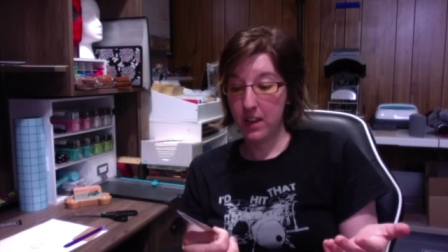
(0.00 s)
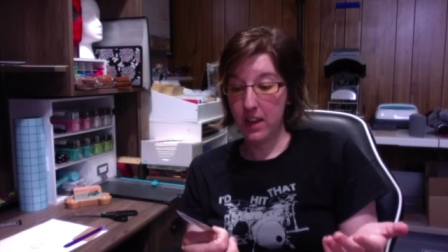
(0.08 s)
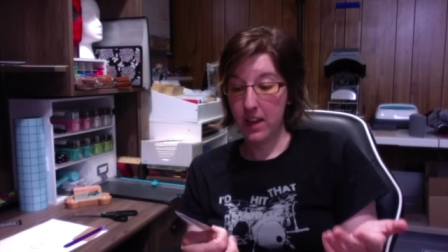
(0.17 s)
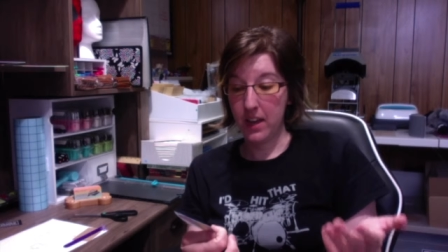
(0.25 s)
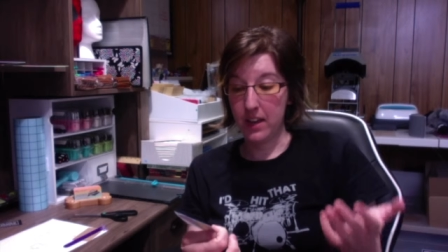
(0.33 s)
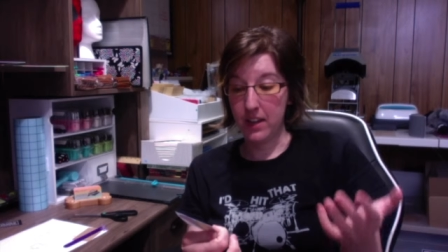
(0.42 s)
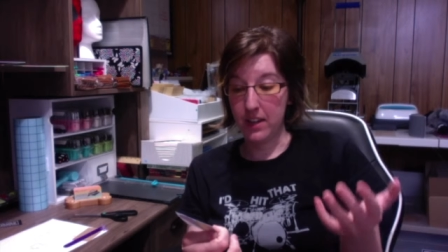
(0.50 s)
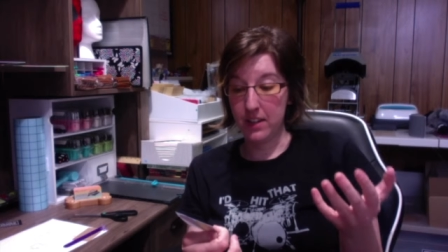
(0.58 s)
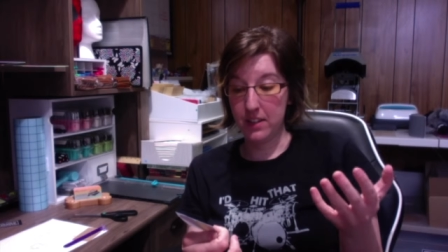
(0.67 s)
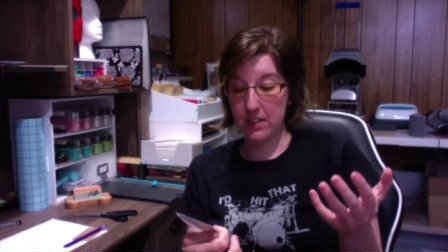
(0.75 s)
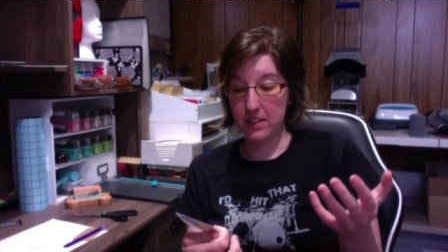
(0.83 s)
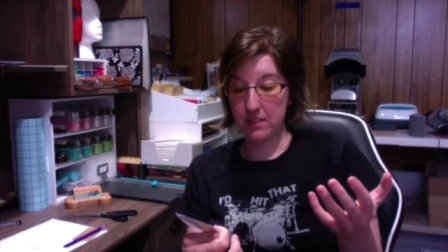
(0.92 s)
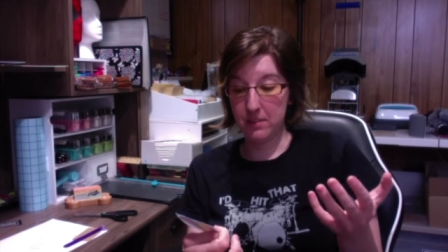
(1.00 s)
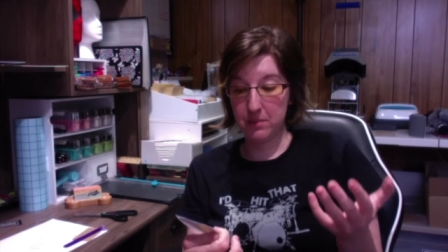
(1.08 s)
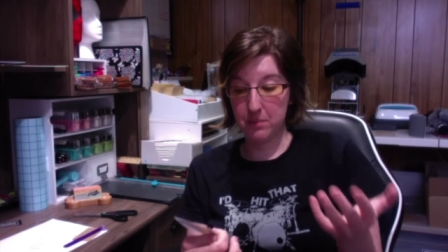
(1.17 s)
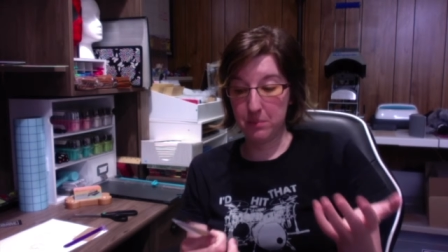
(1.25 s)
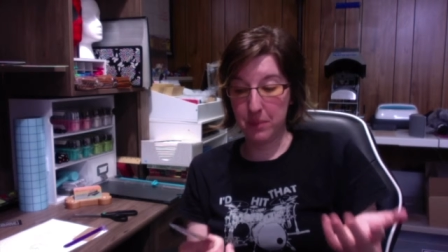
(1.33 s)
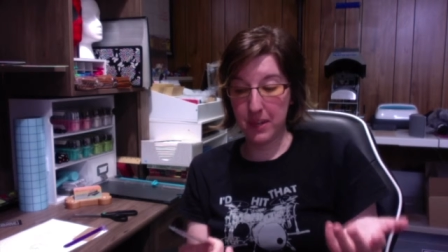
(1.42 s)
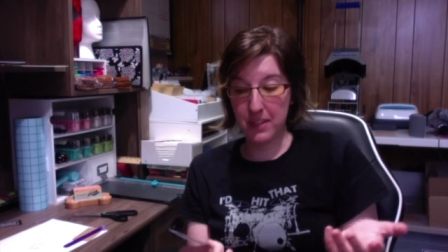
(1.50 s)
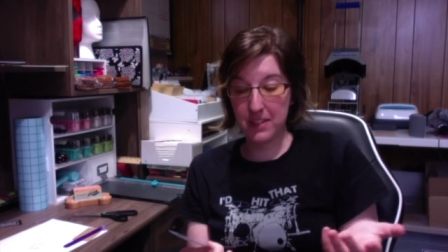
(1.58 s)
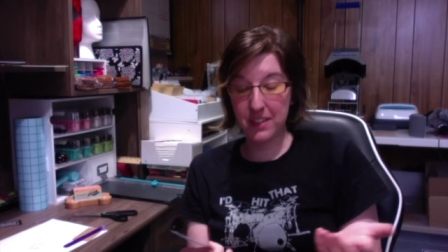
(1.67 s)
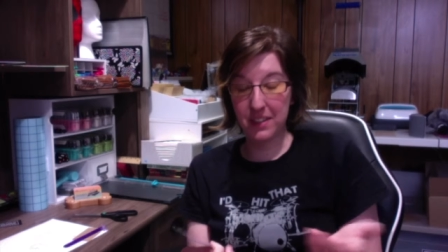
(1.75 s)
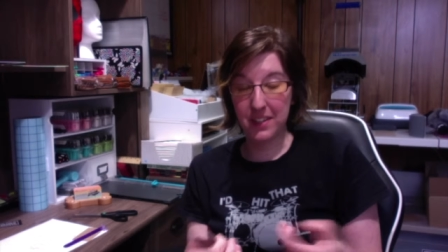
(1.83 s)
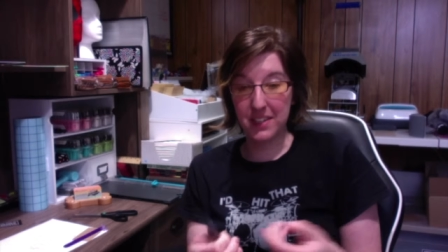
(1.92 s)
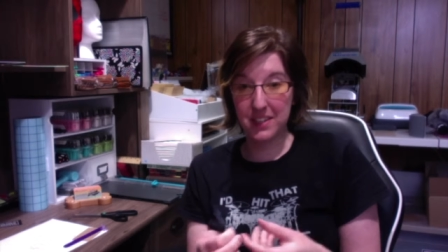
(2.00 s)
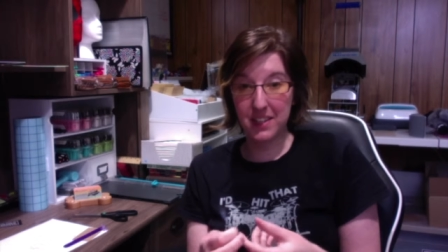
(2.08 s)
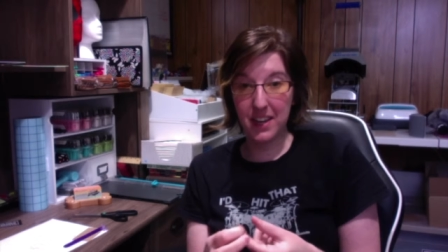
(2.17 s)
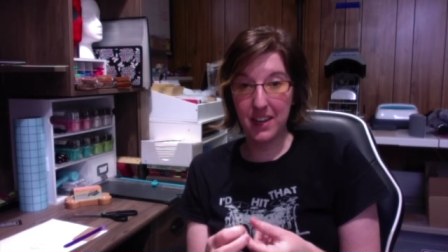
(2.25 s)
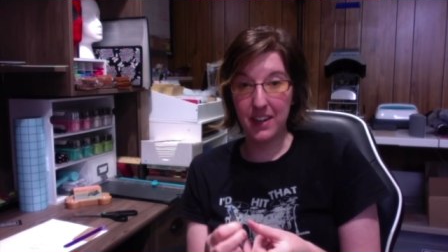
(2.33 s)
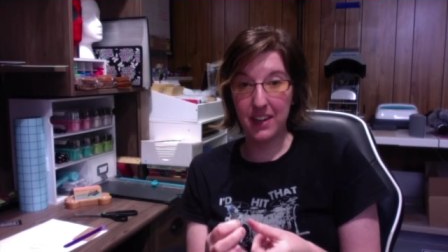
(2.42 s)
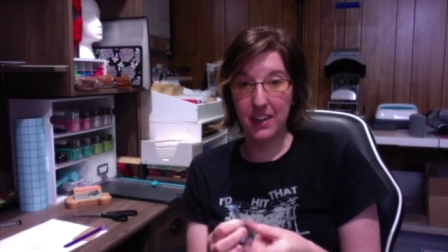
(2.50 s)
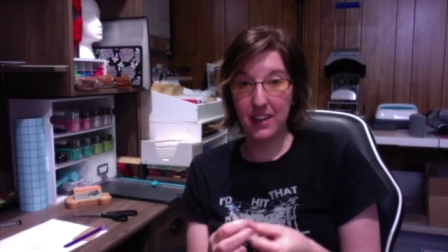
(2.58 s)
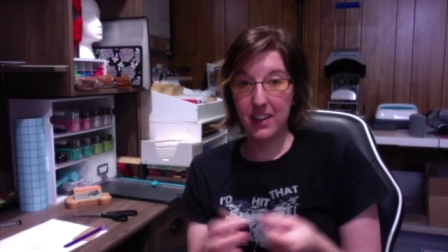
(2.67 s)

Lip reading: and basically said,